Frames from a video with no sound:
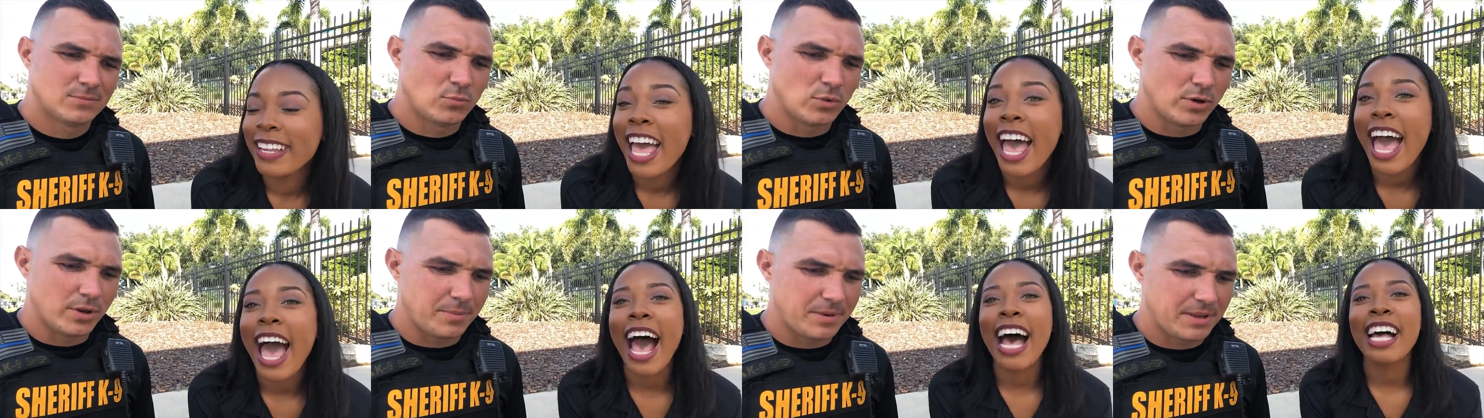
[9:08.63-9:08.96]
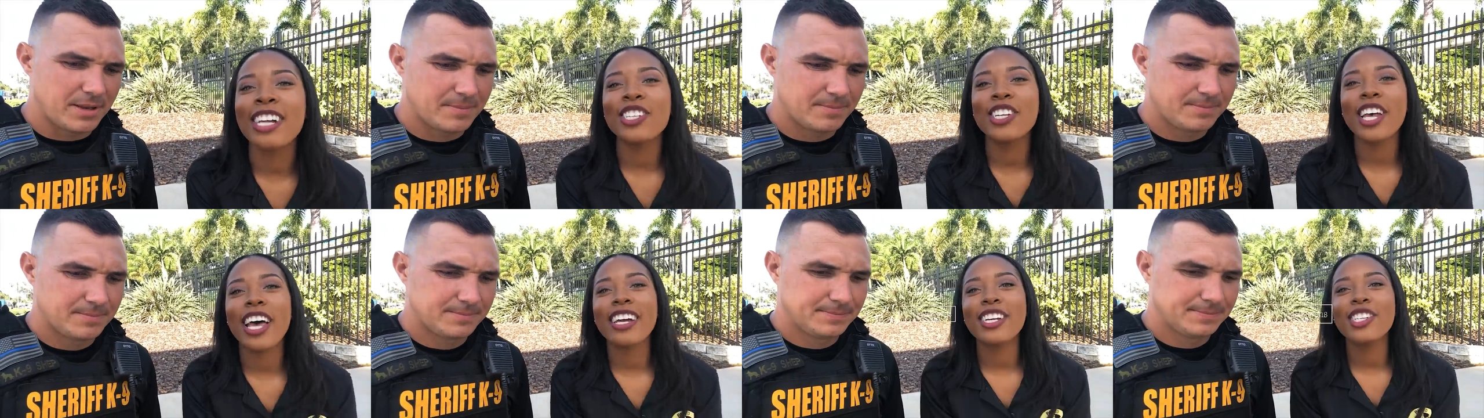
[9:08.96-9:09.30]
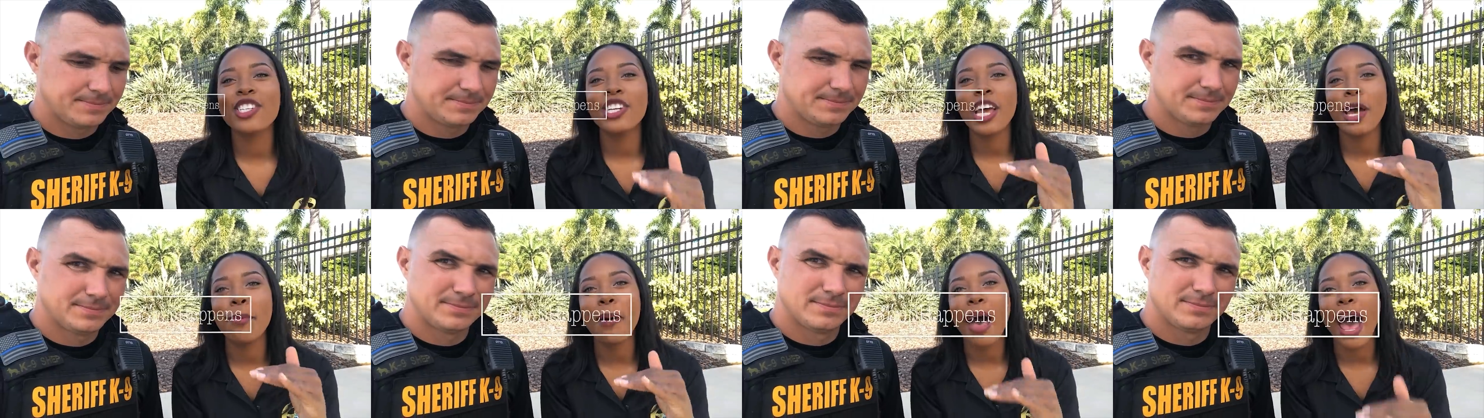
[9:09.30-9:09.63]
Speaker 1: Hashtag
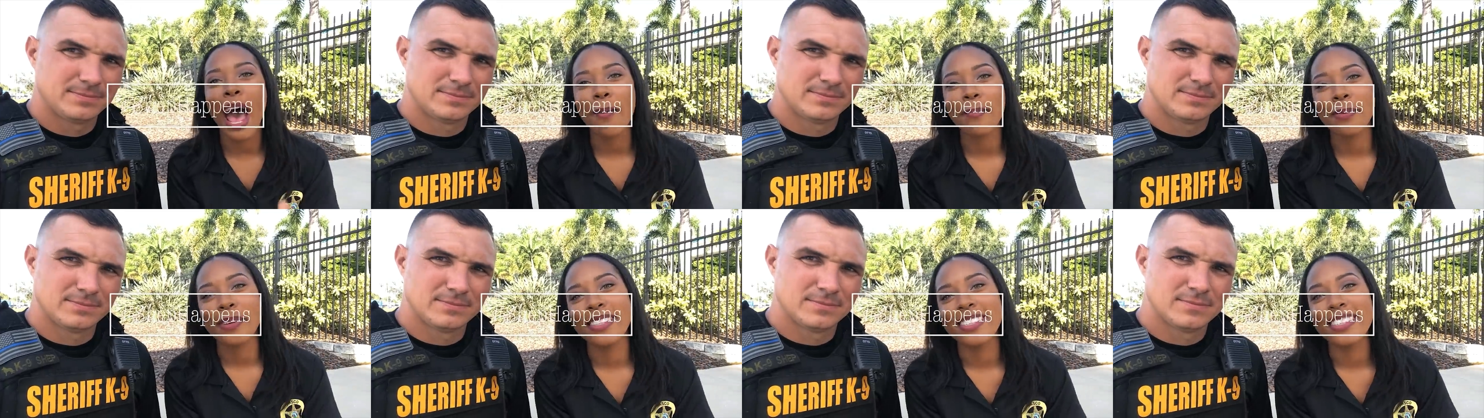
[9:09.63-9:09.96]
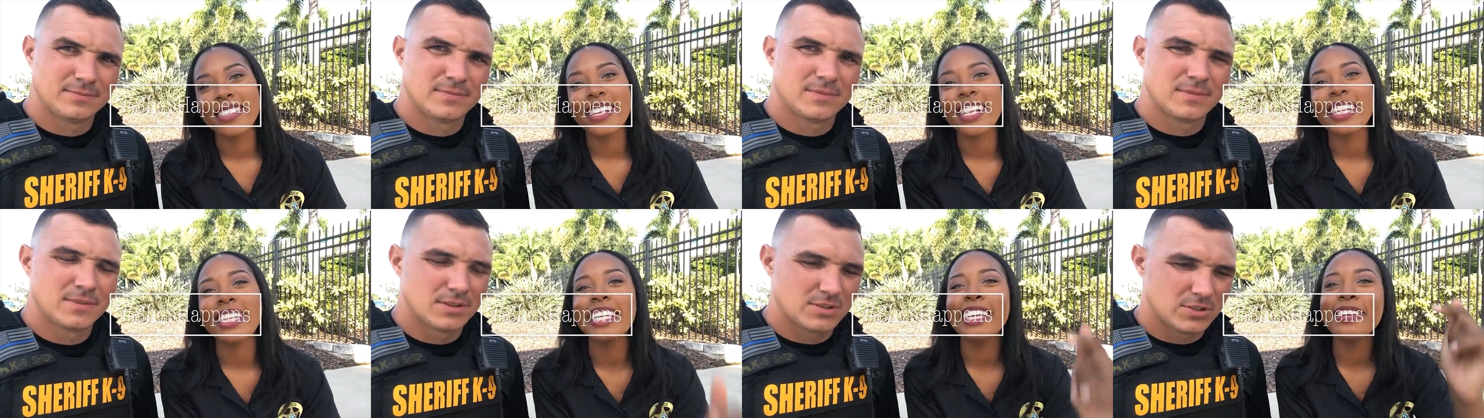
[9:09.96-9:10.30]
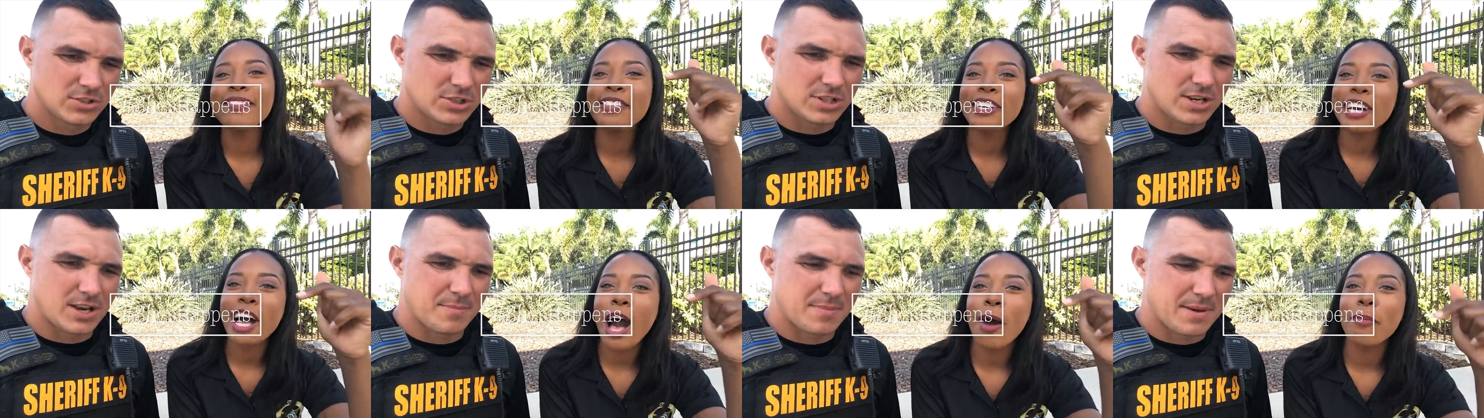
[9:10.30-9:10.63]
mean? Shep Happens.
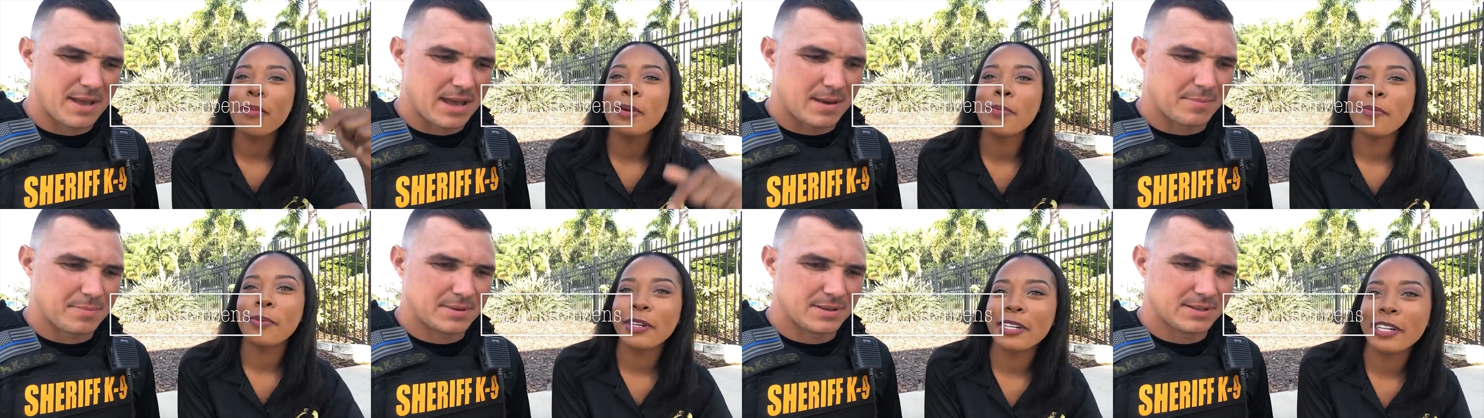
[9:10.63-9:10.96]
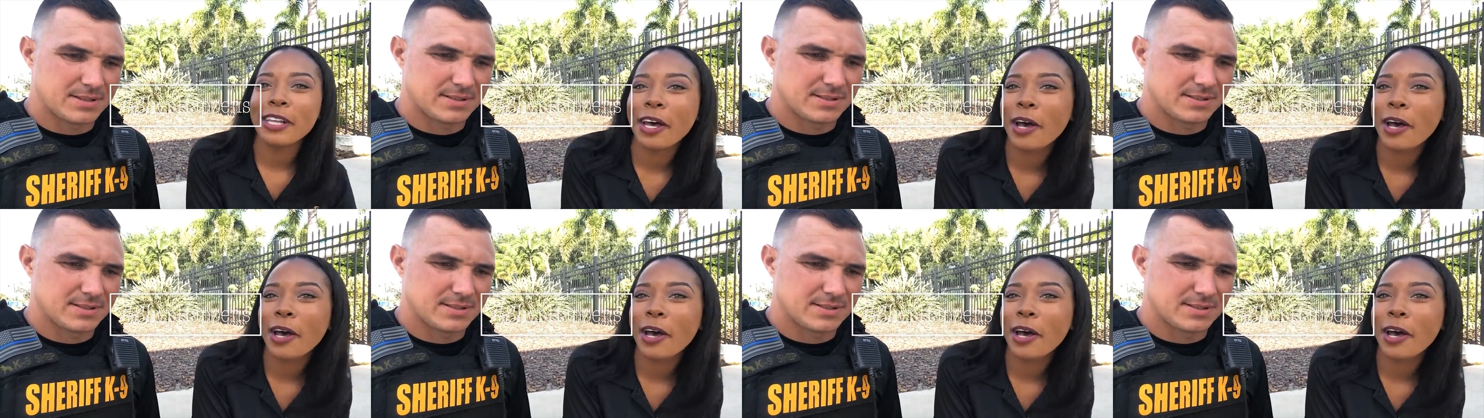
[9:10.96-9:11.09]
Leave Shep a comment happens.